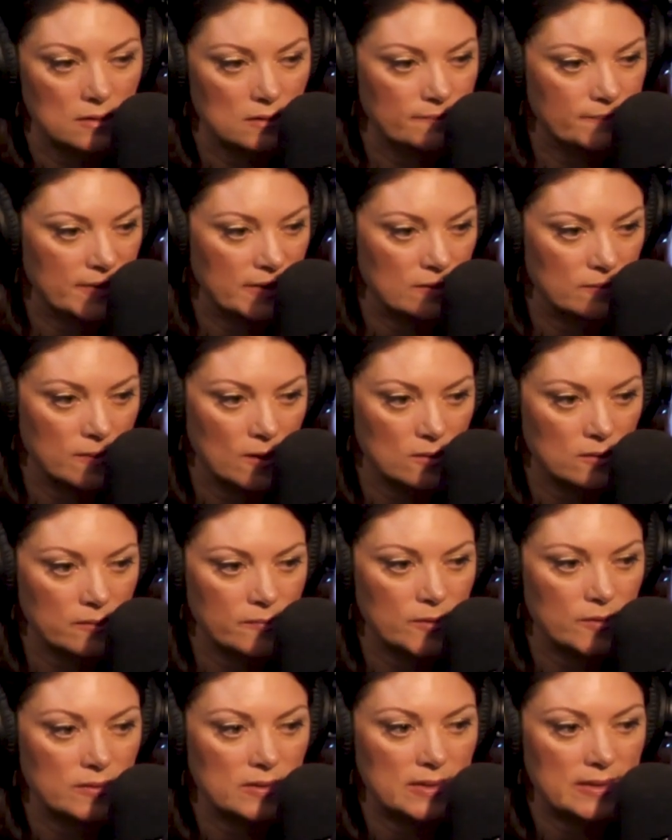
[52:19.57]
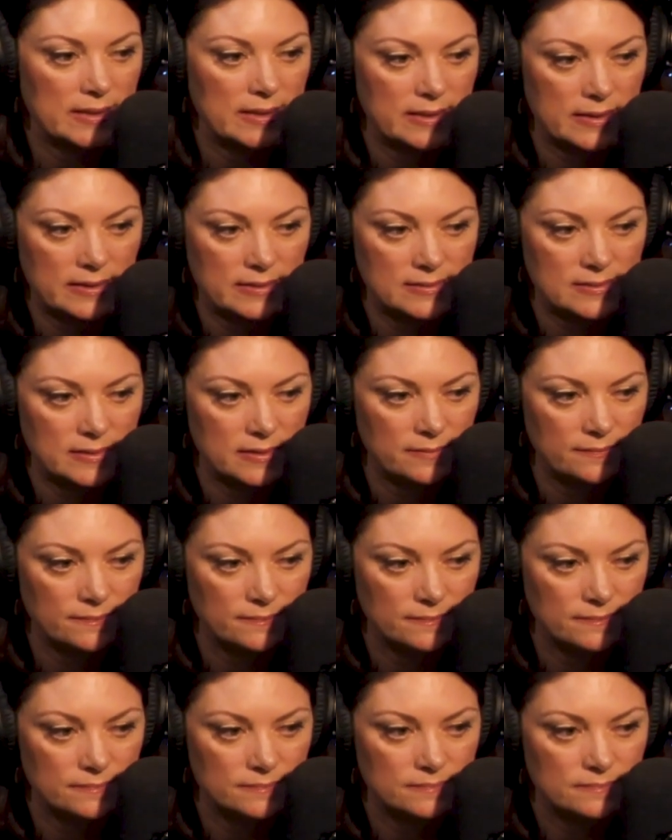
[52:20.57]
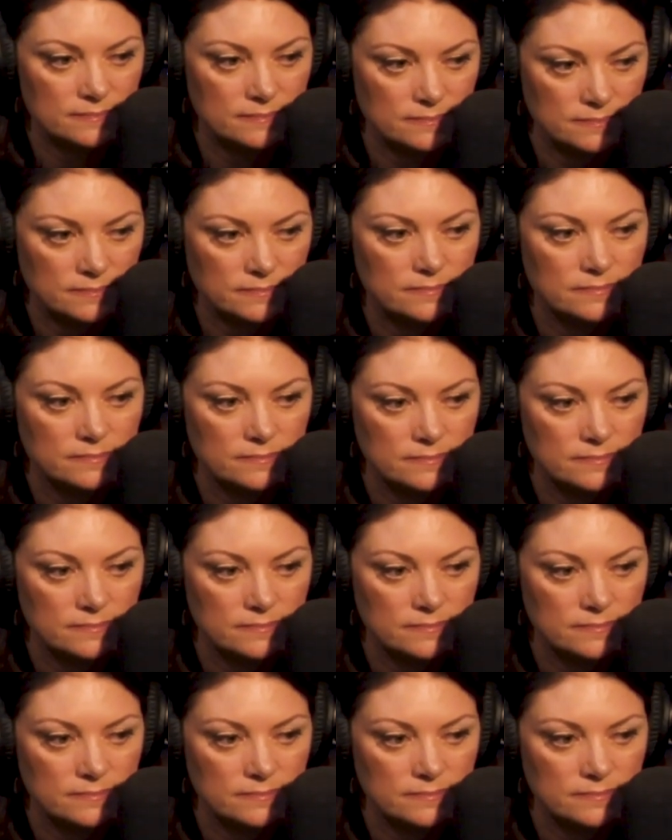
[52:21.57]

pickleball community in Easton. Yes, I